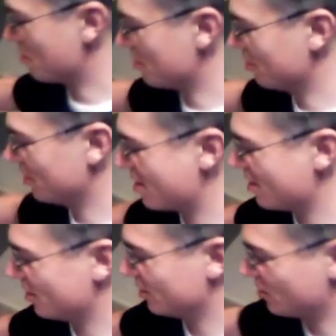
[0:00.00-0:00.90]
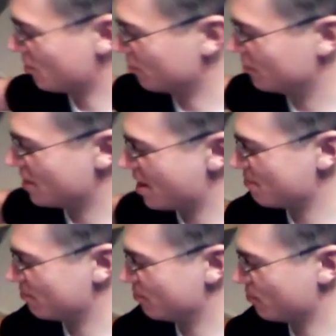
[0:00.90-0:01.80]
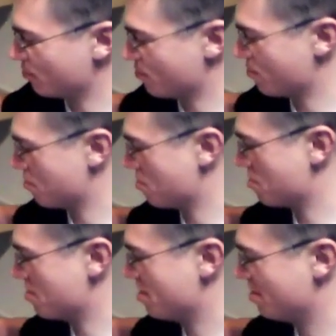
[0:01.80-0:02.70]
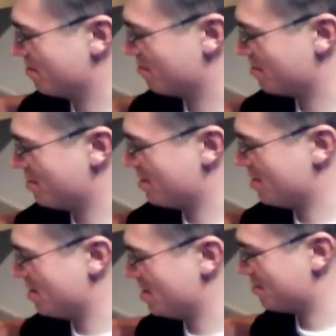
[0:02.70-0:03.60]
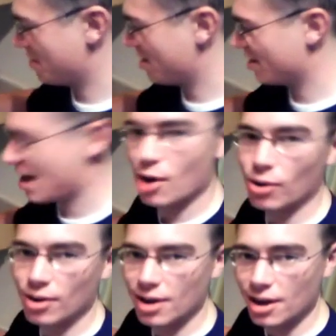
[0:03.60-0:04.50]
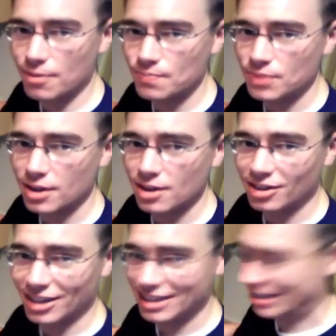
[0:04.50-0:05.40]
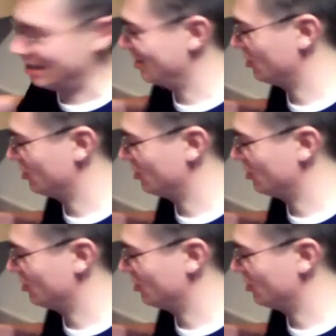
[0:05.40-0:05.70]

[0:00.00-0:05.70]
boiling on the stovetop for maybe about an hour now. Like I said,